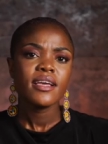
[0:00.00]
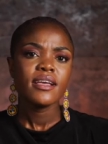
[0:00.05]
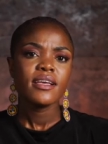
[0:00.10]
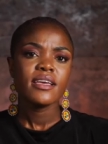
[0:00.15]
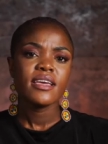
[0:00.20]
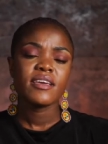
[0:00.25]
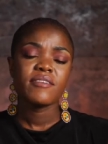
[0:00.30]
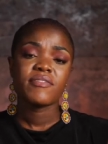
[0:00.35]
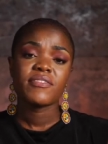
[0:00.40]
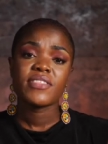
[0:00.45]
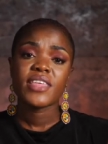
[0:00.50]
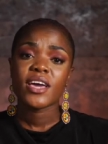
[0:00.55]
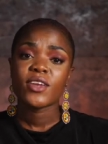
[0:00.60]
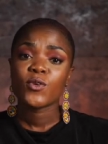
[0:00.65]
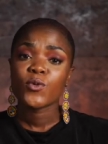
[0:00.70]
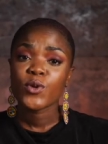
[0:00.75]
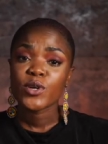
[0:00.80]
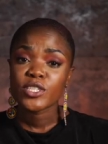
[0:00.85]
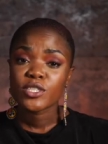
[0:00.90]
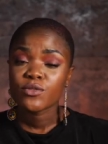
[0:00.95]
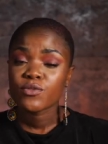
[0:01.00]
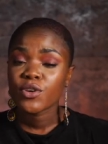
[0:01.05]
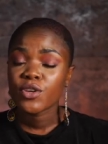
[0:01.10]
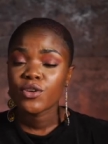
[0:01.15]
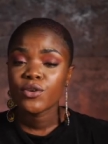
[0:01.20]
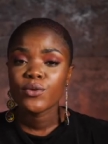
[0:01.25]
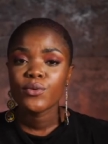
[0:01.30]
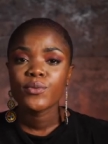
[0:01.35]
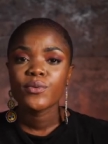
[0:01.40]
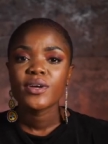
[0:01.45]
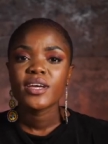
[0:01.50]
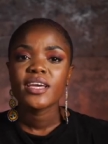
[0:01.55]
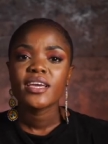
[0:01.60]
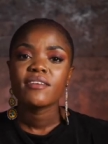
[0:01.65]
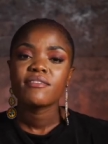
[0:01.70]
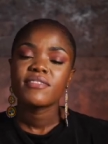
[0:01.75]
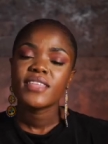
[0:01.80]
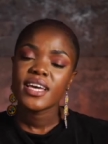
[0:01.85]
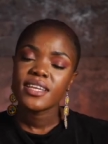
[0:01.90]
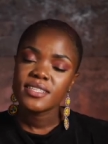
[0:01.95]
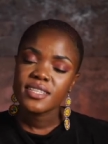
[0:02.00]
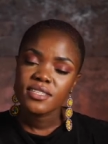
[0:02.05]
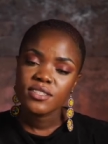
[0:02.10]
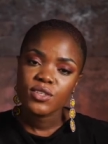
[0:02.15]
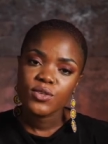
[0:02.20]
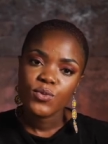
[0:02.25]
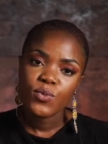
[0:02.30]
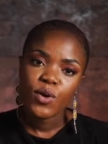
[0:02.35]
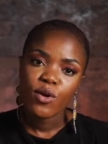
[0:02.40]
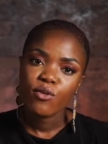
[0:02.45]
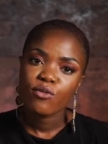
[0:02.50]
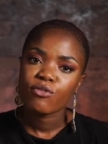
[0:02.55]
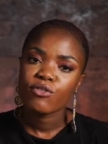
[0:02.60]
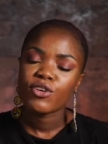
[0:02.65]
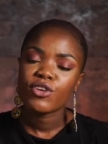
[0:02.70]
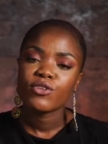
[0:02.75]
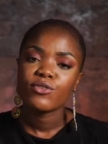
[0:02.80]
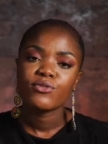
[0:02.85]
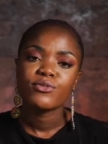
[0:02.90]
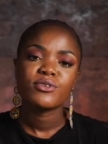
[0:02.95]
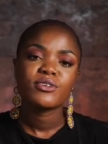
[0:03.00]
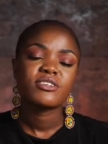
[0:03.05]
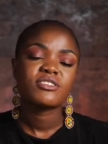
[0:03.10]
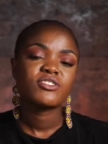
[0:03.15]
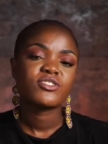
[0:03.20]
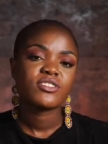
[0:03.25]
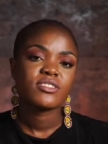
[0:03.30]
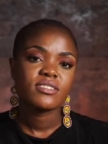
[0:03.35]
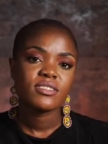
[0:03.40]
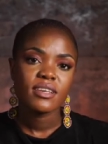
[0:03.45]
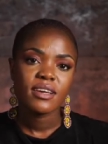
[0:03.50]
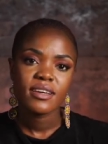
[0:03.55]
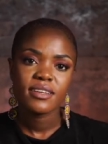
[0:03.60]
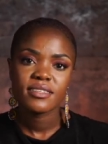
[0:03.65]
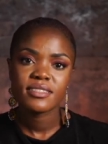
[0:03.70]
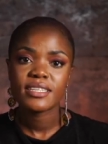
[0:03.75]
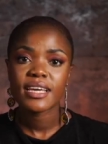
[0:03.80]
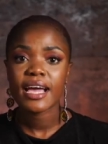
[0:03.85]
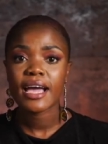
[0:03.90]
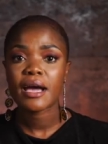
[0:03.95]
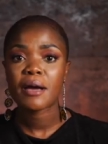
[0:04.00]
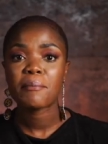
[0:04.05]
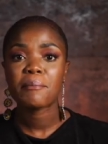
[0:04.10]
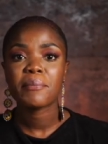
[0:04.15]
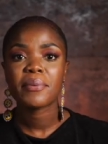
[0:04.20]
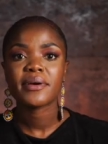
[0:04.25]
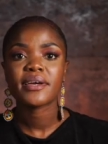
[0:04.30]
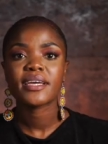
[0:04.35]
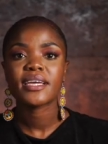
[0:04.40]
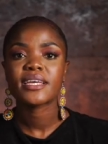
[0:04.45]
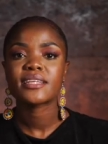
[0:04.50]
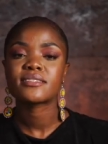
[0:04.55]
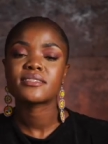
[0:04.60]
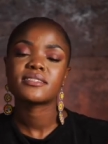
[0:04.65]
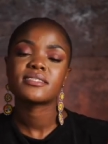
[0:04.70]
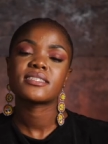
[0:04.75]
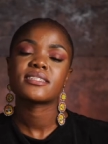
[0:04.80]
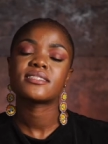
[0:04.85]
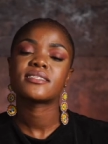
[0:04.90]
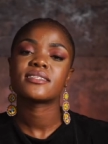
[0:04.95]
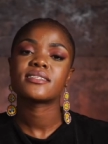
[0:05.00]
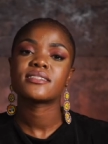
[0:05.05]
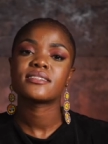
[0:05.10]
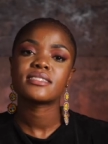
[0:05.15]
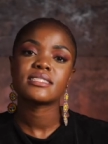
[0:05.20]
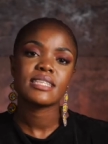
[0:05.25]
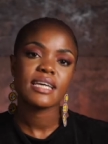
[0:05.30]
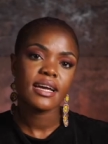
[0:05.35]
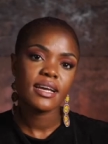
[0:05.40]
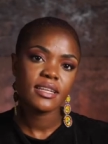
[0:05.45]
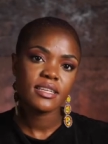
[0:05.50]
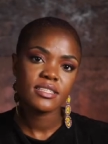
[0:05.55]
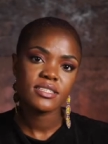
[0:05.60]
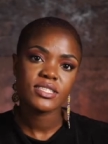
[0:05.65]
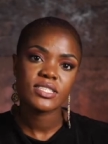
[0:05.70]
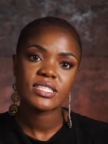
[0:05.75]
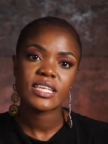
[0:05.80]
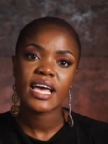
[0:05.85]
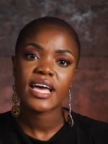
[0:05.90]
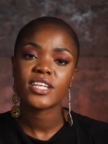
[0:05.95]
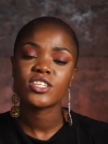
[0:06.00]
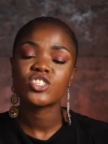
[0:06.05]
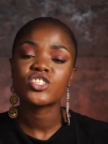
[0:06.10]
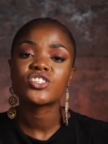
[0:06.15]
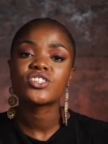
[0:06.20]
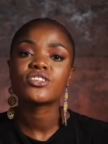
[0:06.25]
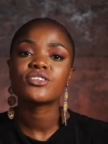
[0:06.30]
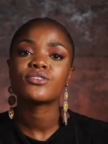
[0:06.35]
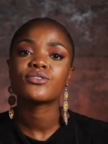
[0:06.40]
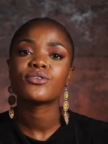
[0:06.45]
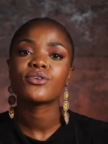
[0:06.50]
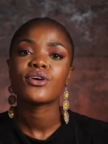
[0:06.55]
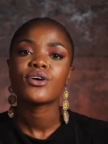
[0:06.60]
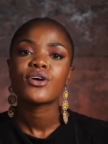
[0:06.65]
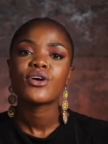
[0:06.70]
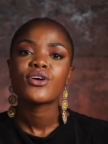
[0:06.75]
If that works for you, if that doesn't work for you, you could just tap and sit in silence until